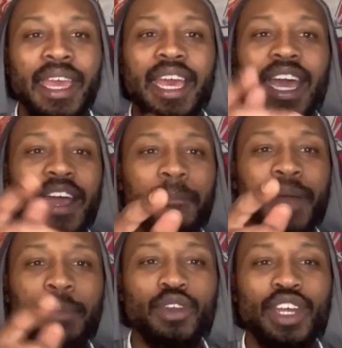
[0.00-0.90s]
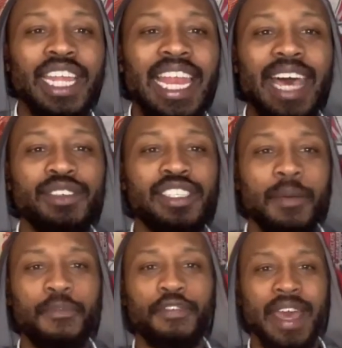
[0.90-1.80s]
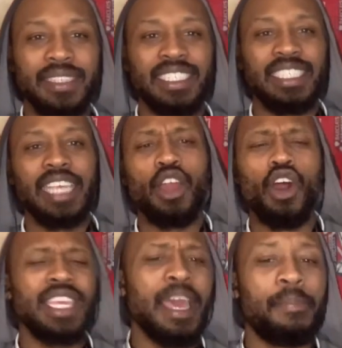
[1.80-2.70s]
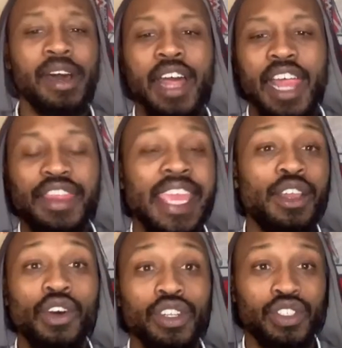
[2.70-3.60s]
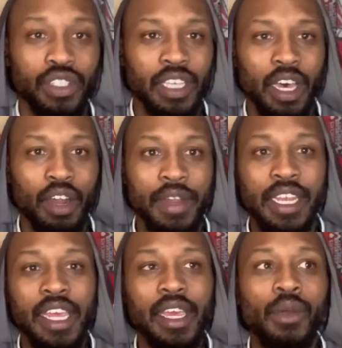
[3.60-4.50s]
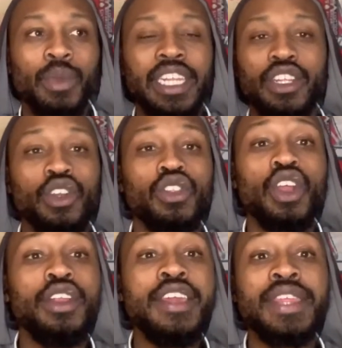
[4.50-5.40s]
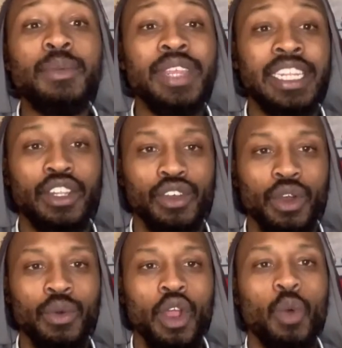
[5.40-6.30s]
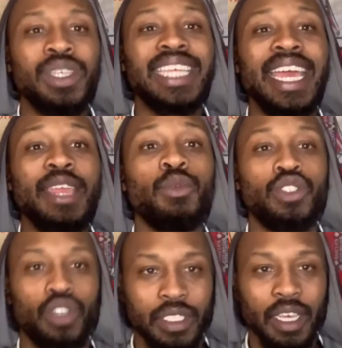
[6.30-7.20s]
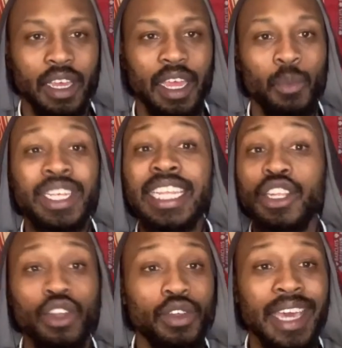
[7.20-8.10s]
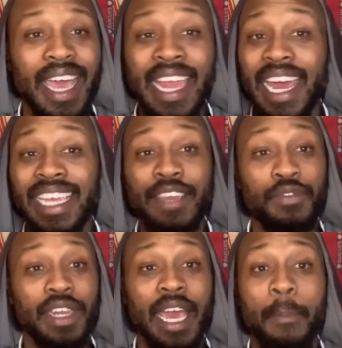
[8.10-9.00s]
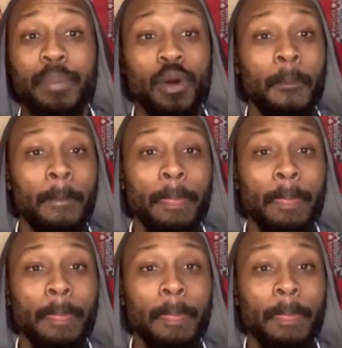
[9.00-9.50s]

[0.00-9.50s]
I'm not going to allow some fans to say, oh yeah, but they got Jota and we didn't know. The only thing we didn't know was that it was Jota. We didn't know that, and I'll give you that, boom.